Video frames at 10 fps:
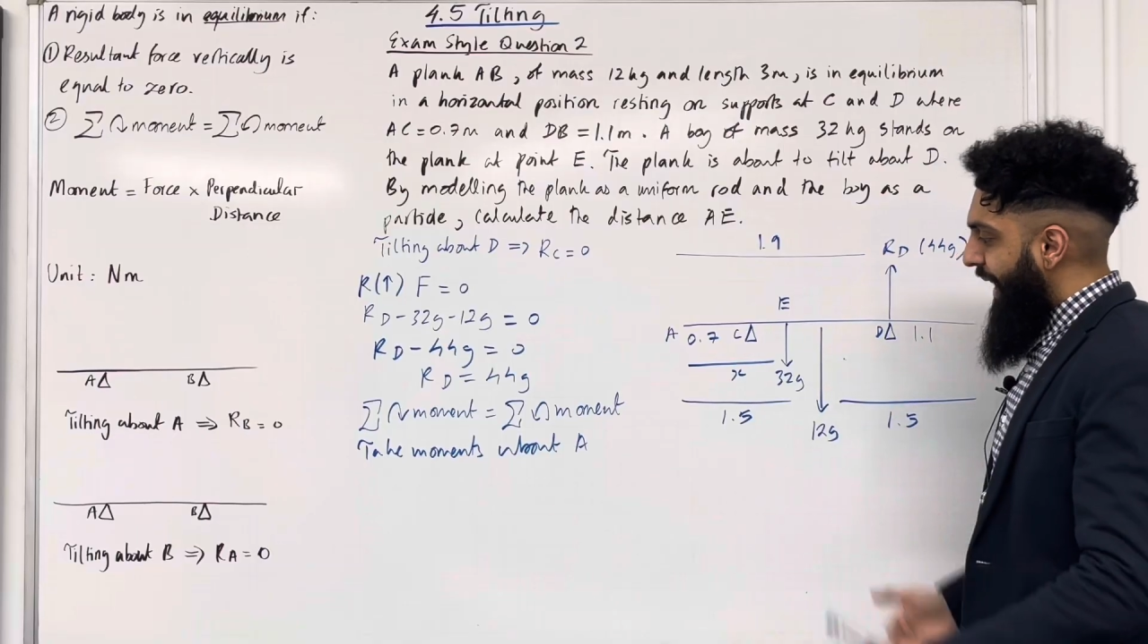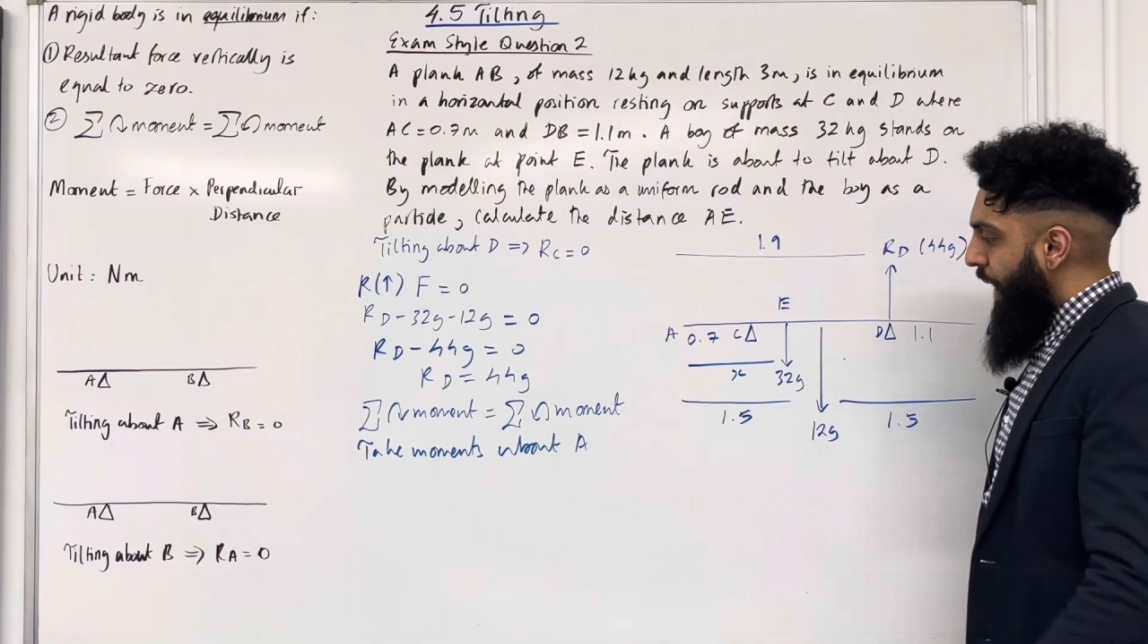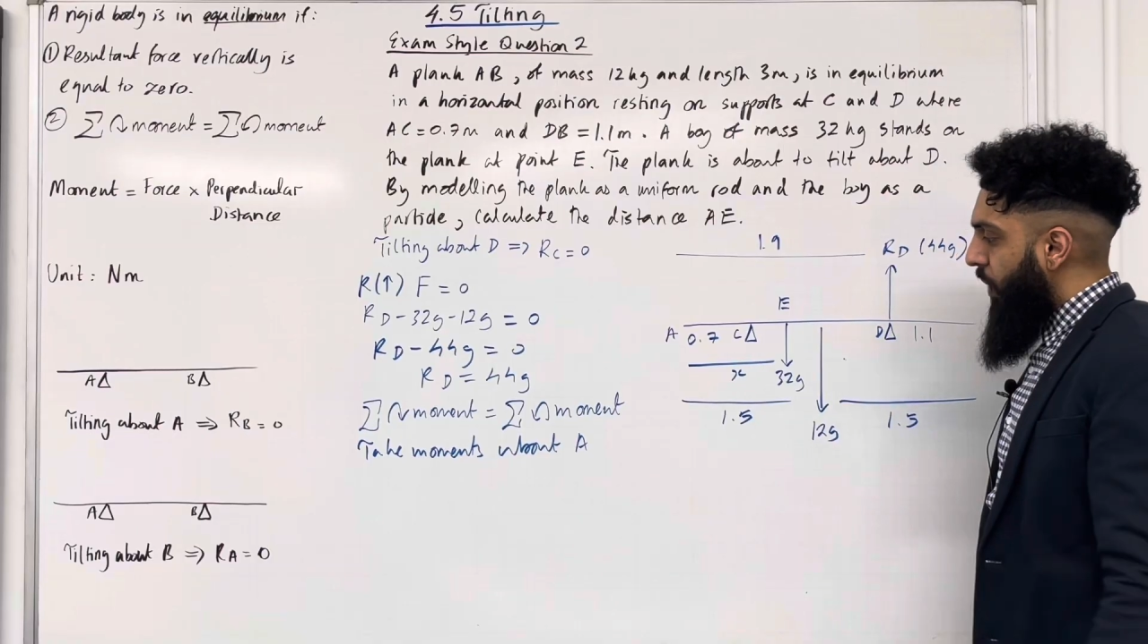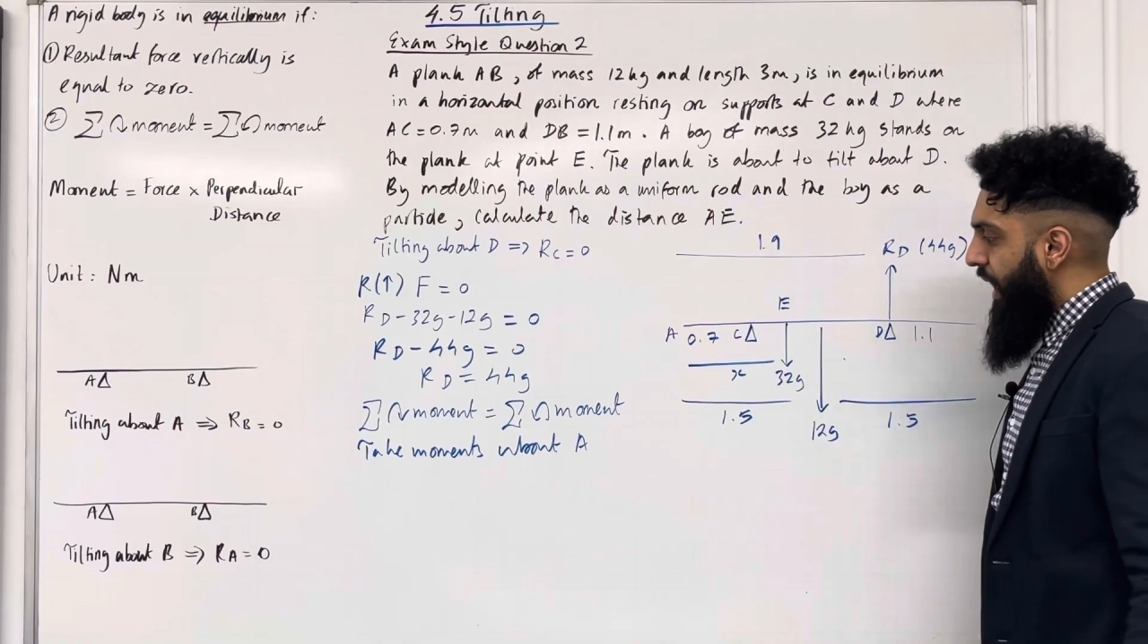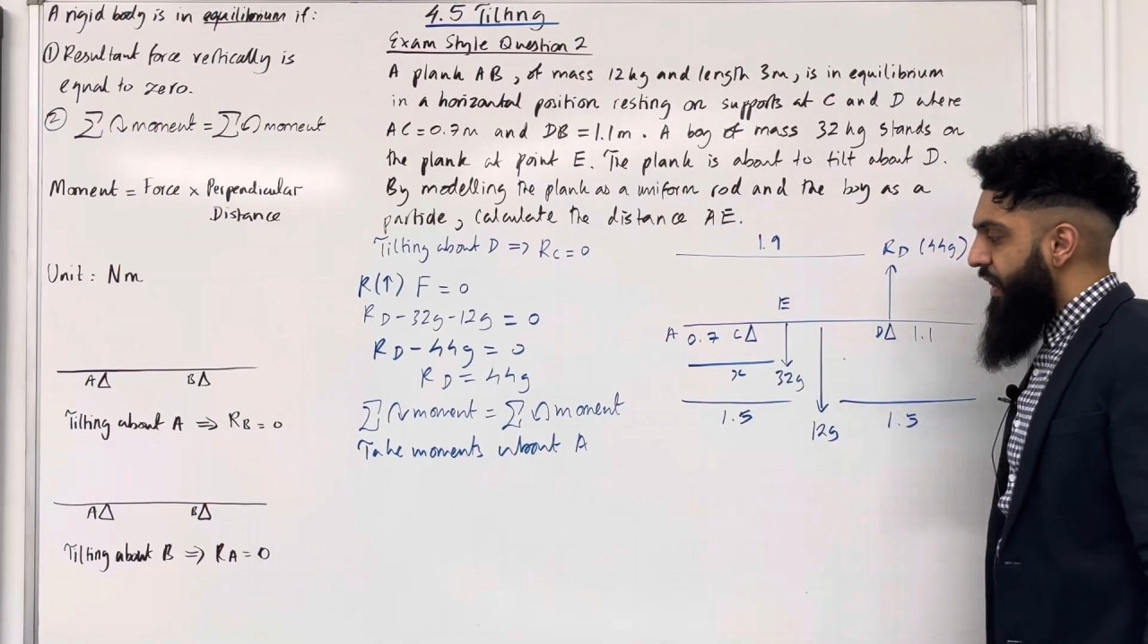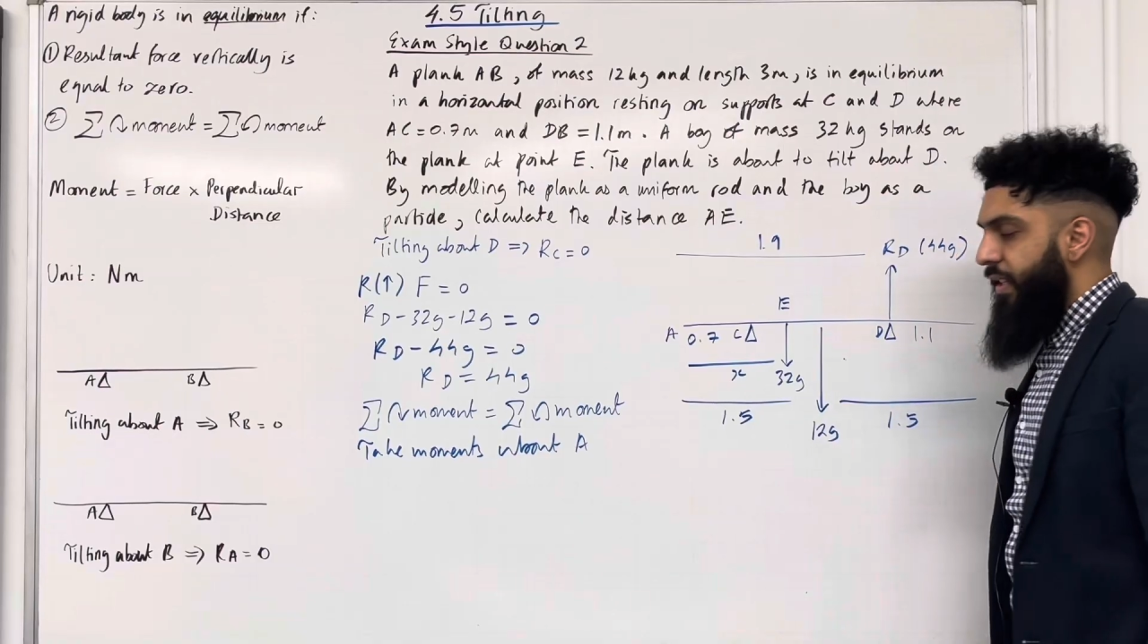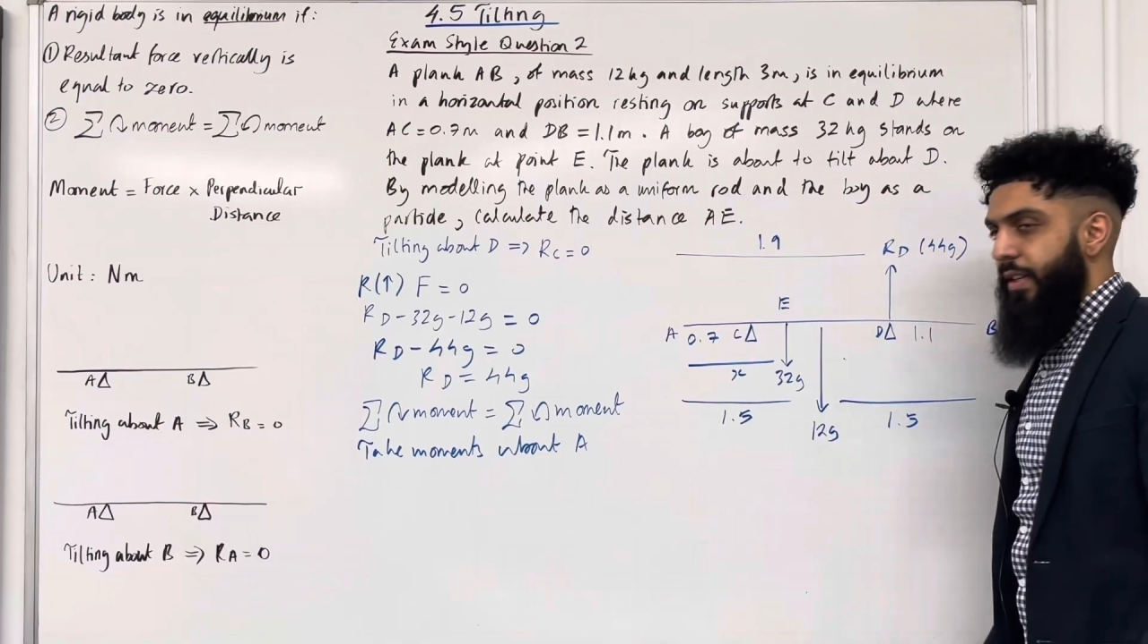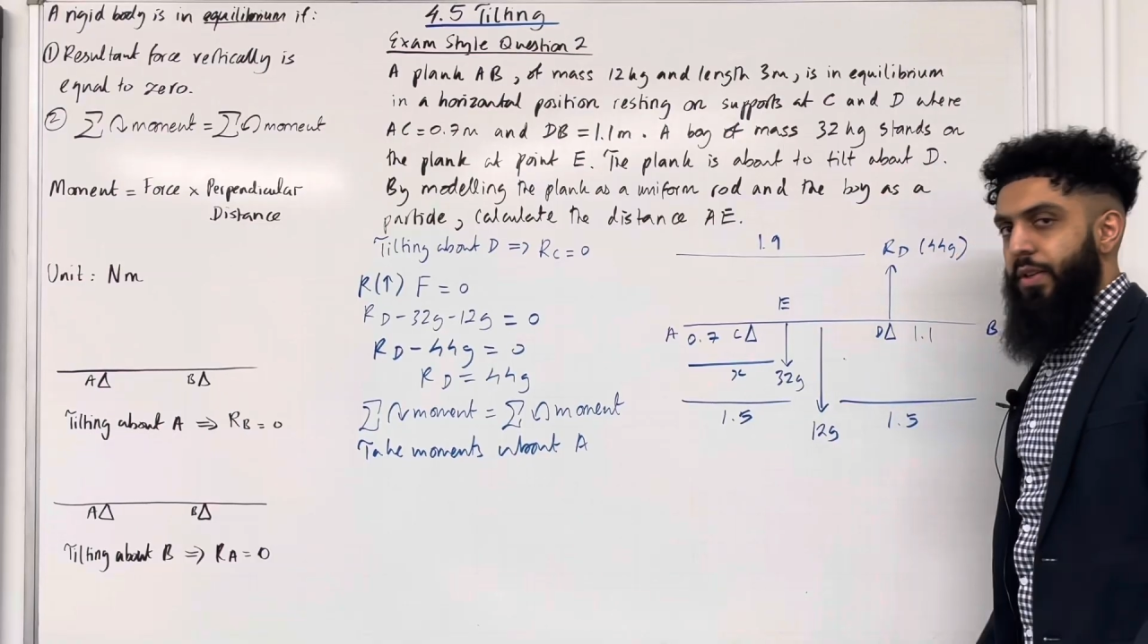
calculating the